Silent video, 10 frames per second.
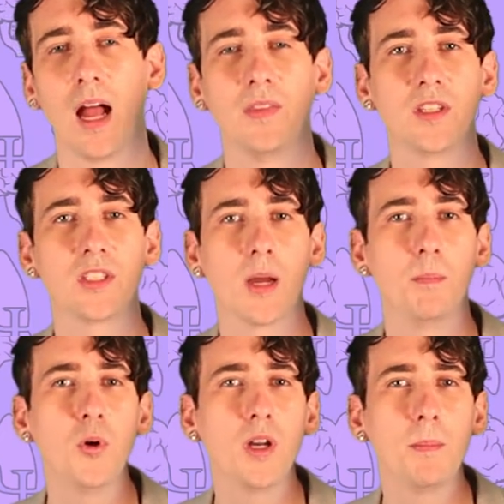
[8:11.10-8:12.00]
And the
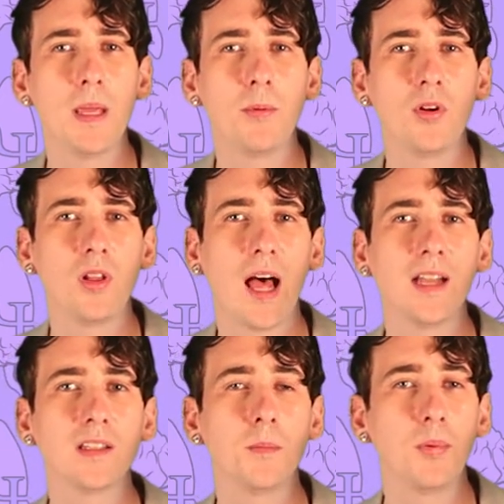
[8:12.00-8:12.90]
Tchambuli people
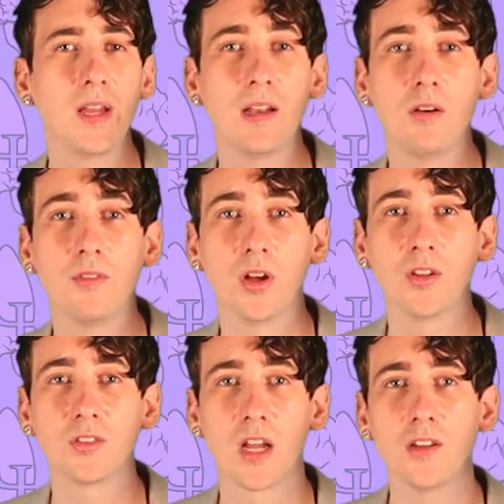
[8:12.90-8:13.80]
had a completely
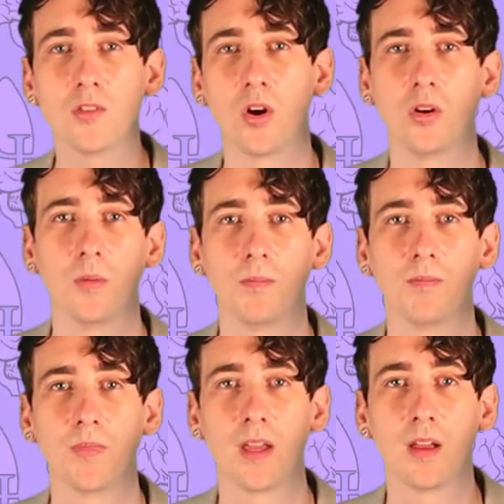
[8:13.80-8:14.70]
reversed gender role.
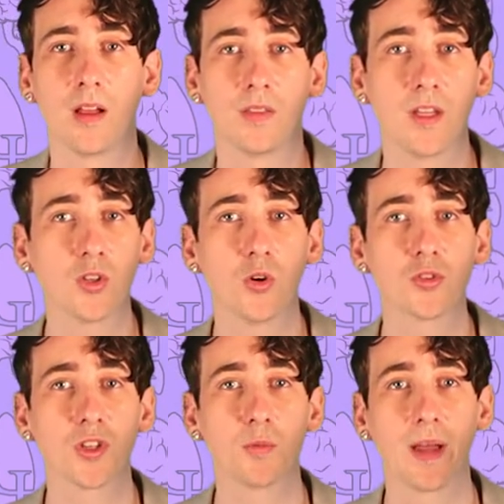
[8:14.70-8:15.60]
This
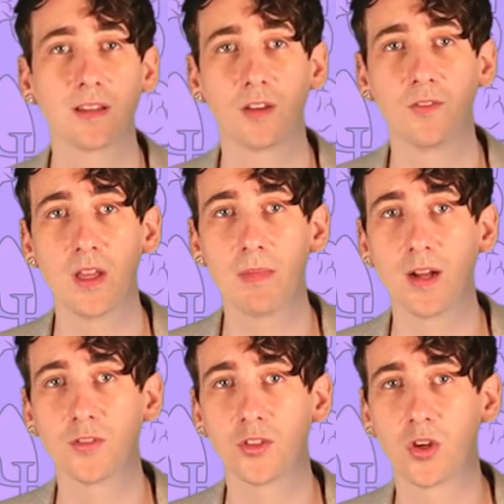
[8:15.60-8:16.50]
culture expected
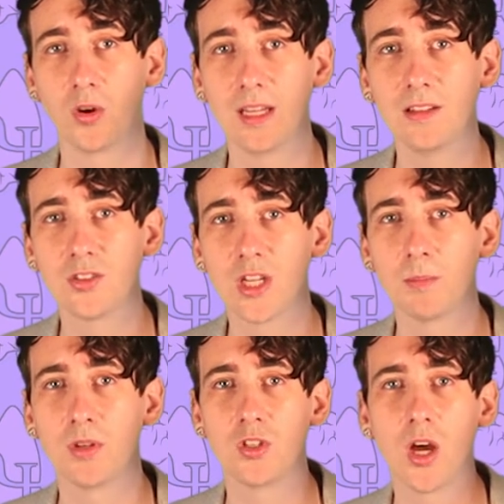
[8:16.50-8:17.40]
females to show
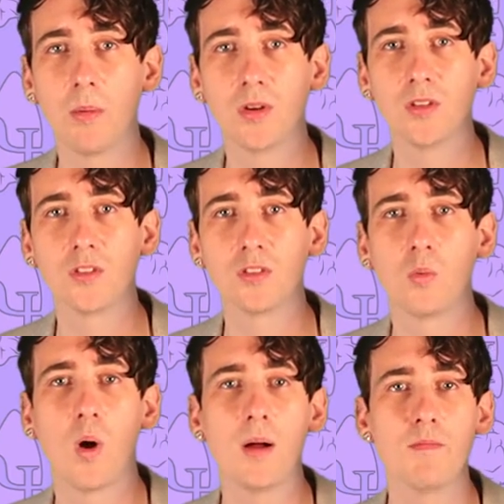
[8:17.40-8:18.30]
leadership and dominance,
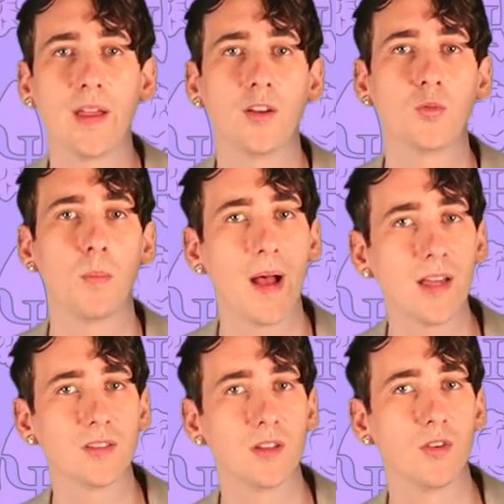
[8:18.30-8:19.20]
while males were
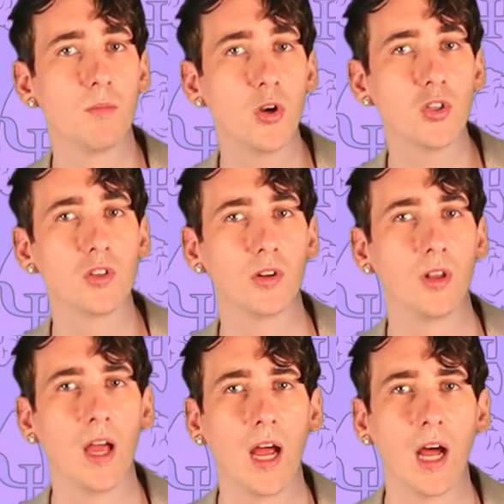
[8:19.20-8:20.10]
passive, emotional,
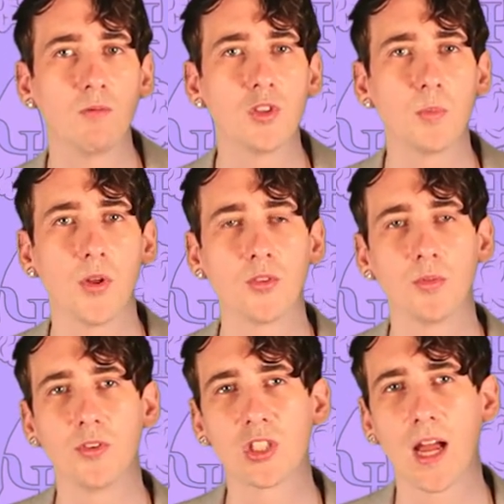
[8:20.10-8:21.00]
and responsible
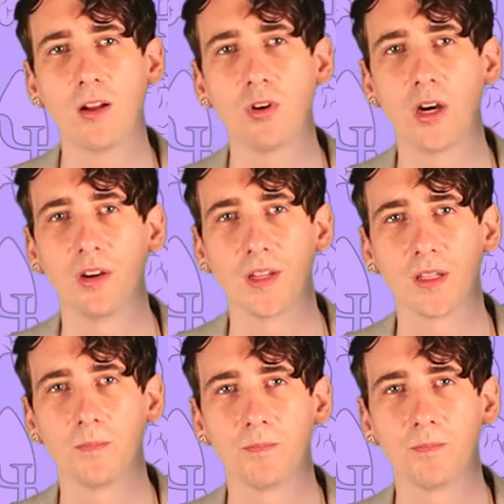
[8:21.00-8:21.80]
for child rearing.